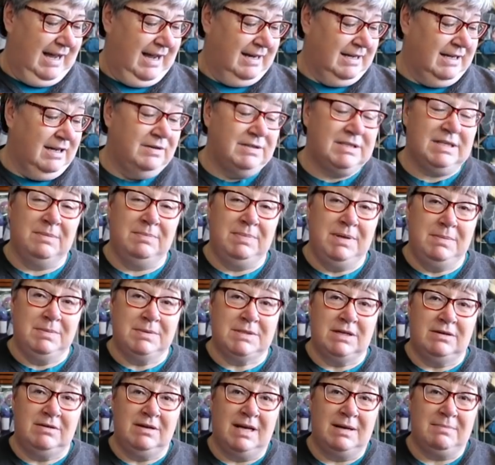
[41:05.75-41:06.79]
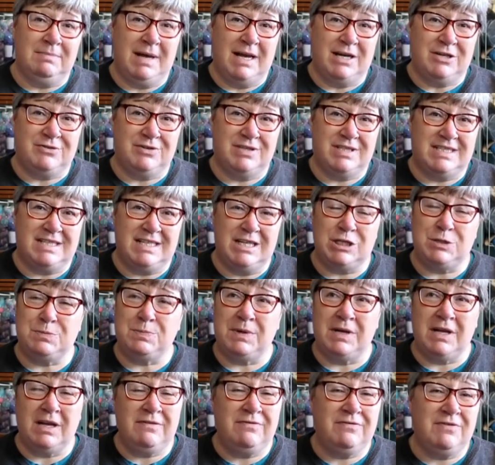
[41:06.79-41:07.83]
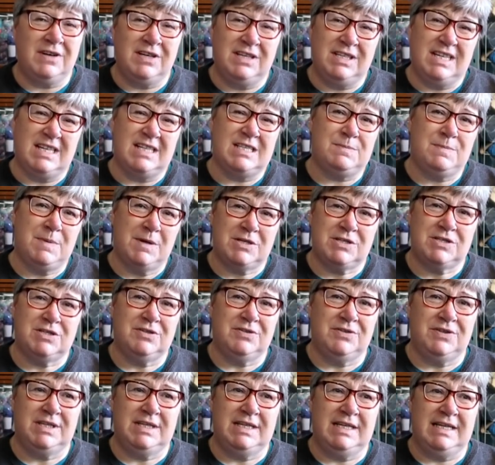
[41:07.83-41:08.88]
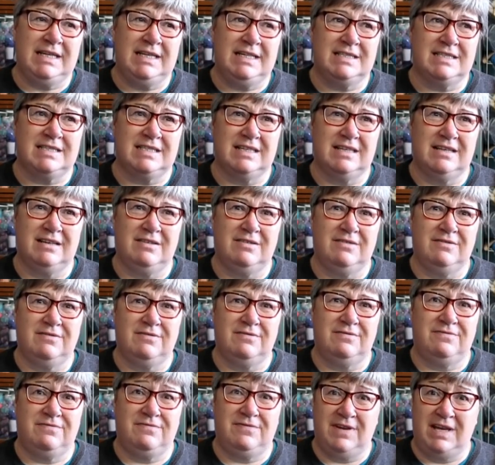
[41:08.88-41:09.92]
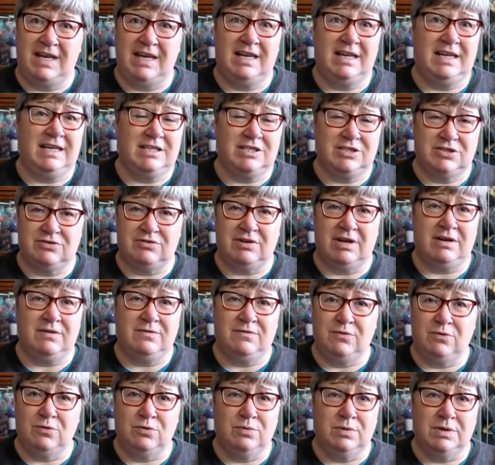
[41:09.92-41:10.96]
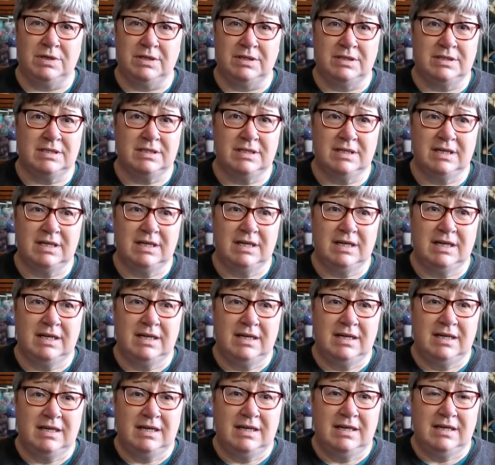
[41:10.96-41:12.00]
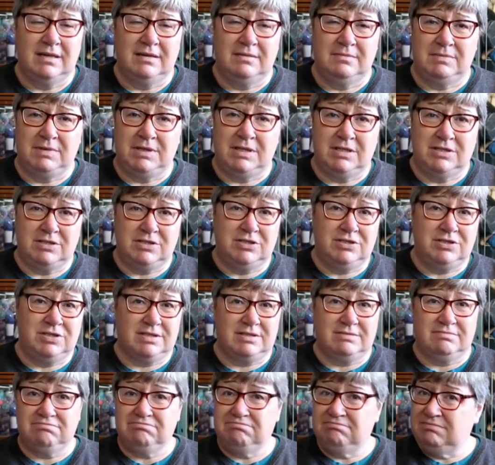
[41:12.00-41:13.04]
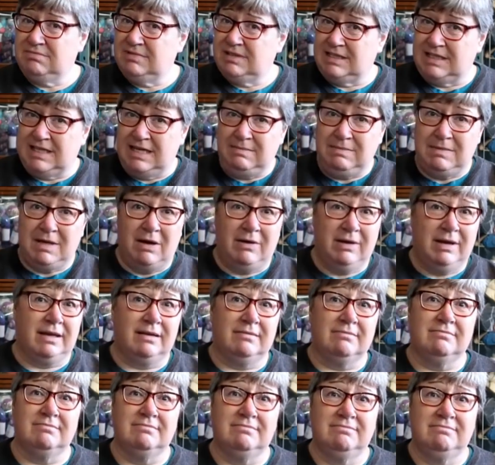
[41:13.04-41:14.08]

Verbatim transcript: I know some people don't like mattress stitch, but I find it, especially on these, fairly straightforward because you just keep going.